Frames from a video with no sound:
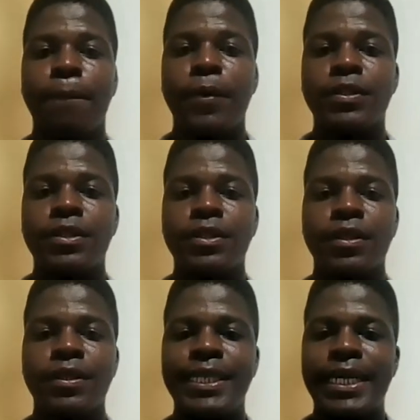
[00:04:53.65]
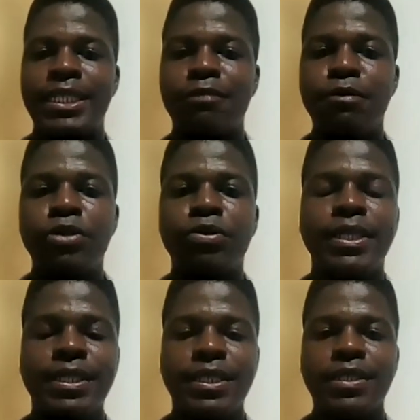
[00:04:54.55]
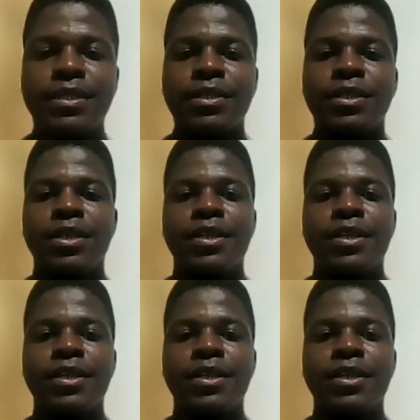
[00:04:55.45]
but the experiences,